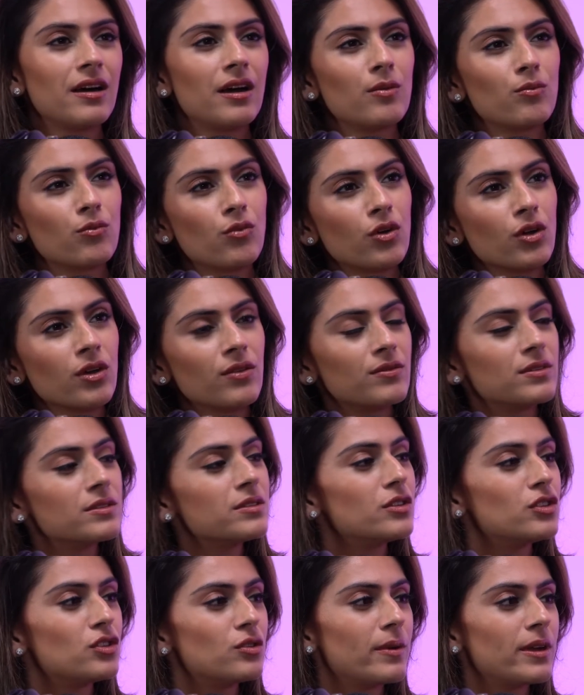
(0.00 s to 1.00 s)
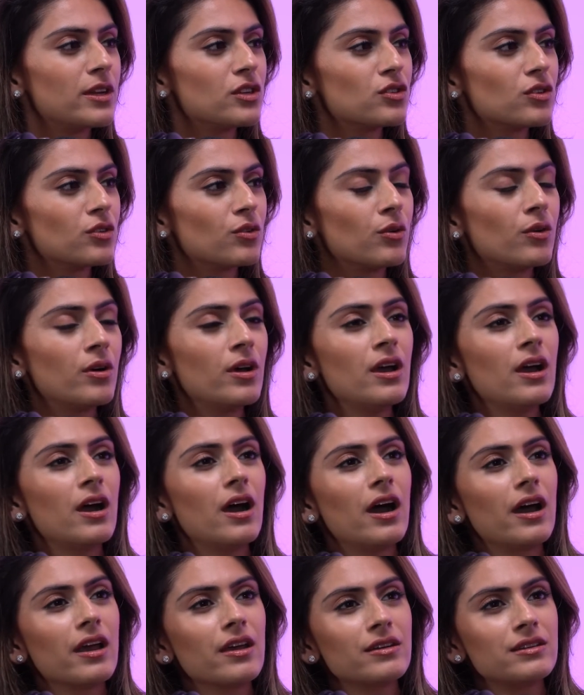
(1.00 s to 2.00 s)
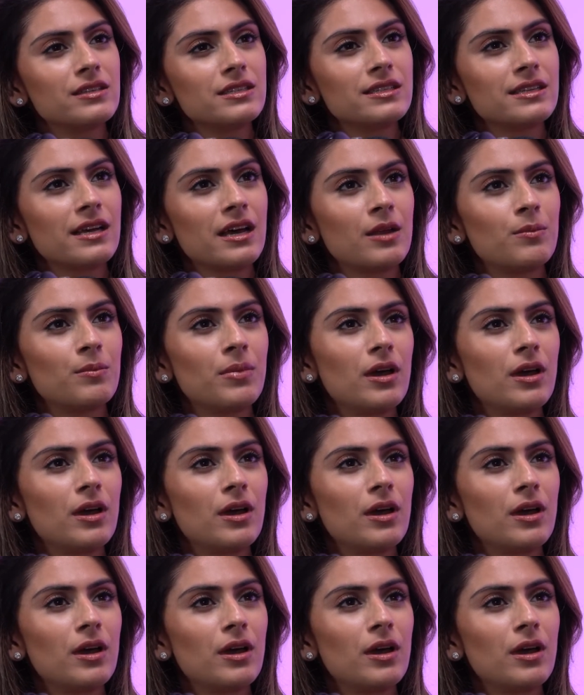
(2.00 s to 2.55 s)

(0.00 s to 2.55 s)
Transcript: I'm wrong in this situation, or I understand.